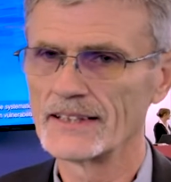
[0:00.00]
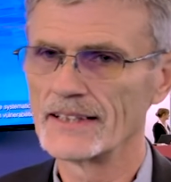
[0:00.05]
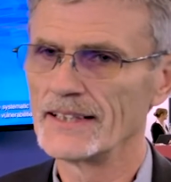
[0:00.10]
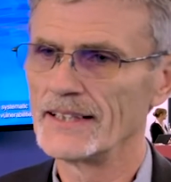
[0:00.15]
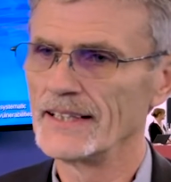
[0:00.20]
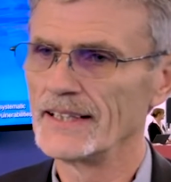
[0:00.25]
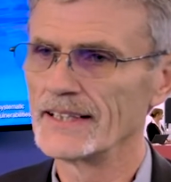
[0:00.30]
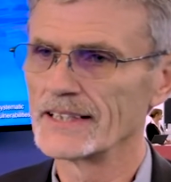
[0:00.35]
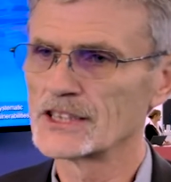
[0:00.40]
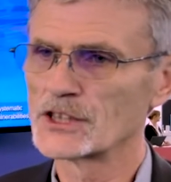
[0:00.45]

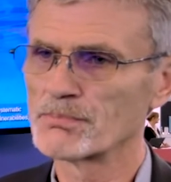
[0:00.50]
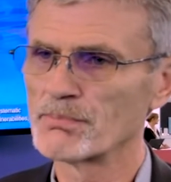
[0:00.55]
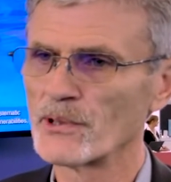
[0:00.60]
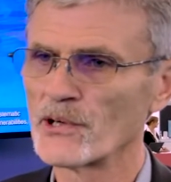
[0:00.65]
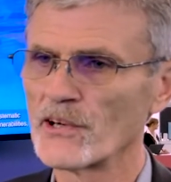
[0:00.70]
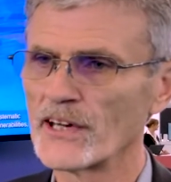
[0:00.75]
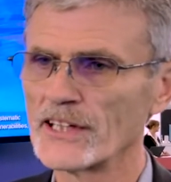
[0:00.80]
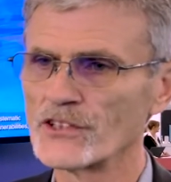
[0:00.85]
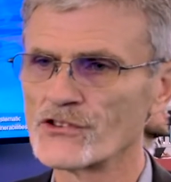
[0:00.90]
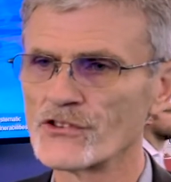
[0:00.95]
the
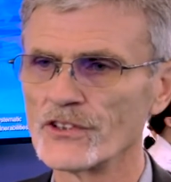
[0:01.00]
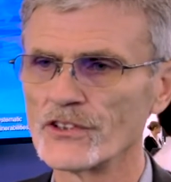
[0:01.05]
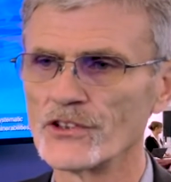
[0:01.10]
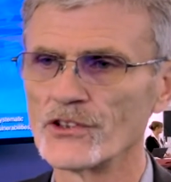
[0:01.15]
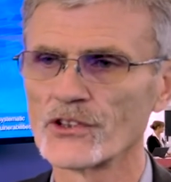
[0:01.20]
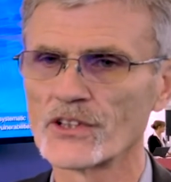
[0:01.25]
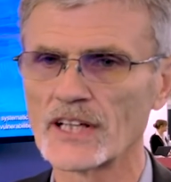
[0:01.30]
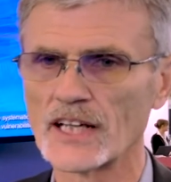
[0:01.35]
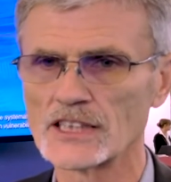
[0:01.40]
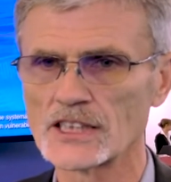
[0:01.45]
experience that your
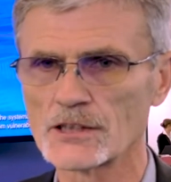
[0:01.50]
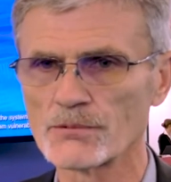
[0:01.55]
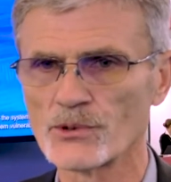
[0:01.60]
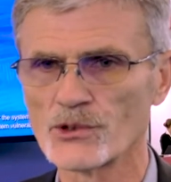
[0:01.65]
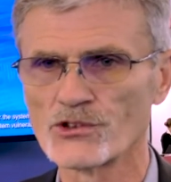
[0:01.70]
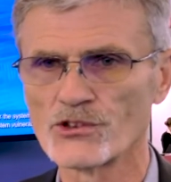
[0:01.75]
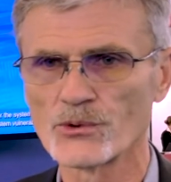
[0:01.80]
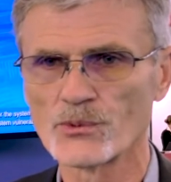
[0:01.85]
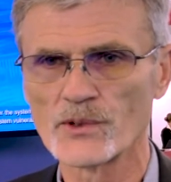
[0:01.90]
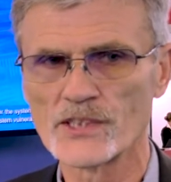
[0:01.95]

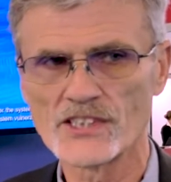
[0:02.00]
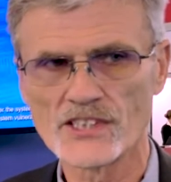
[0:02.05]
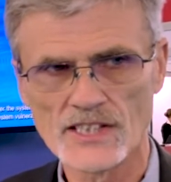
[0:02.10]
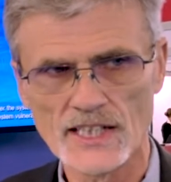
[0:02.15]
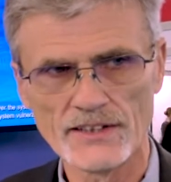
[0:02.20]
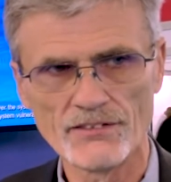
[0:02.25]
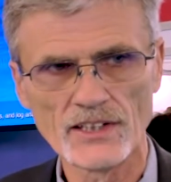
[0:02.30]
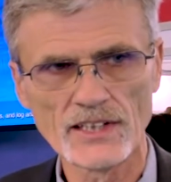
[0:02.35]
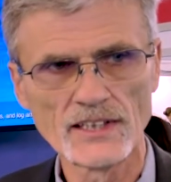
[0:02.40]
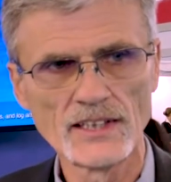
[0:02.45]
customers are
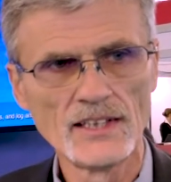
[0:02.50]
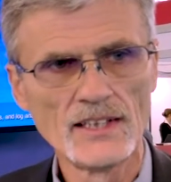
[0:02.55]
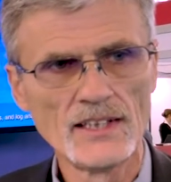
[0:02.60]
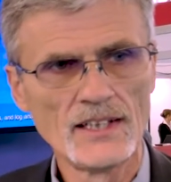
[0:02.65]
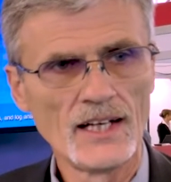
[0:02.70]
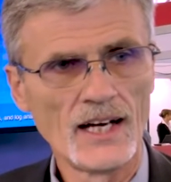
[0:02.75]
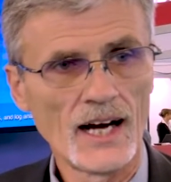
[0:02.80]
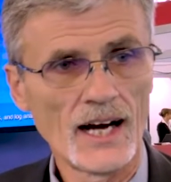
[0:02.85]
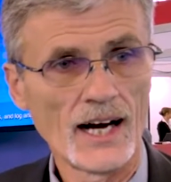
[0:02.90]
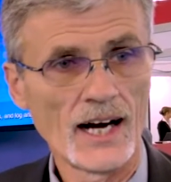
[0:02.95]
receiving
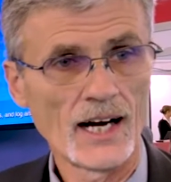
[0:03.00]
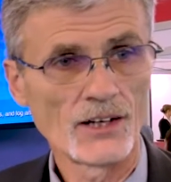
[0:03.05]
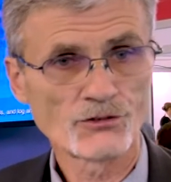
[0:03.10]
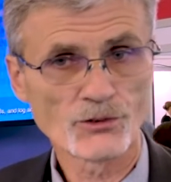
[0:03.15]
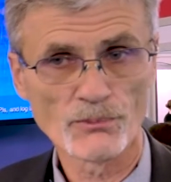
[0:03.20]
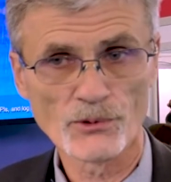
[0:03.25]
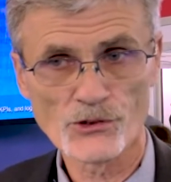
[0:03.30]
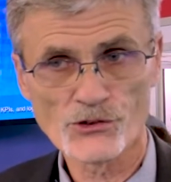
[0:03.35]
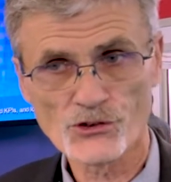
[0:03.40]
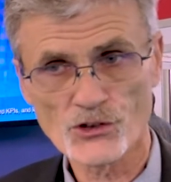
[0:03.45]
uh,
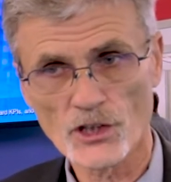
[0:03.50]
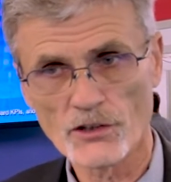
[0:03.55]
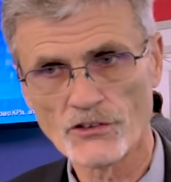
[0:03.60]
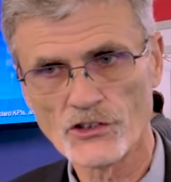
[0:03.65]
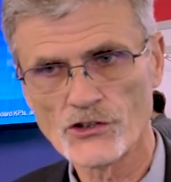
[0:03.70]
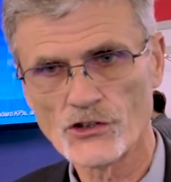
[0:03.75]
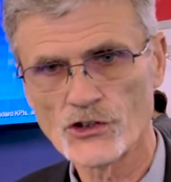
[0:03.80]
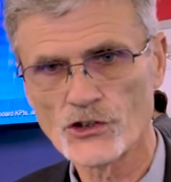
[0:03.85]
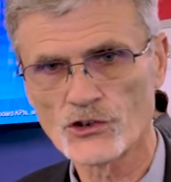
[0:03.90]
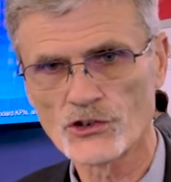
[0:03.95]
from the
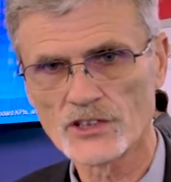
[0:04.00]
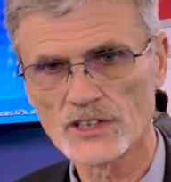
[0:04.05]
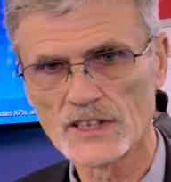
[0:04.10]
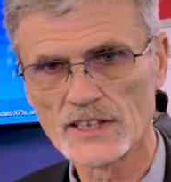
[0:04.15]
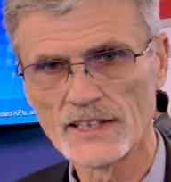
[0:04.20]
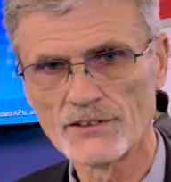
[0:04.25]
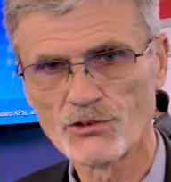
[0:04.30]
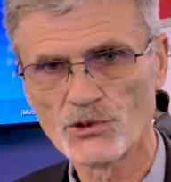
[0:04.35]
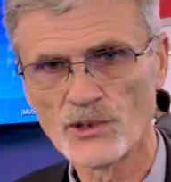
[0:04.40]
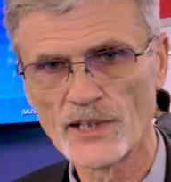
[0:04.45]
services you're
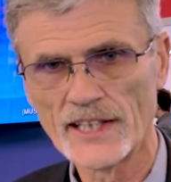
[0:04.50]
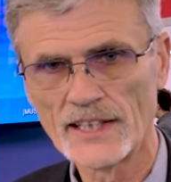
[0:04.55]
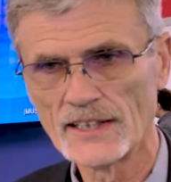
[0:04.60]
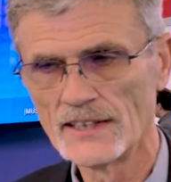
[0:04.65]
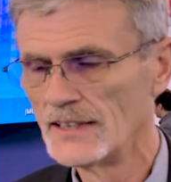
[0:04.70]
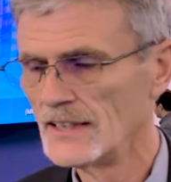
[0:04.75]
delivering,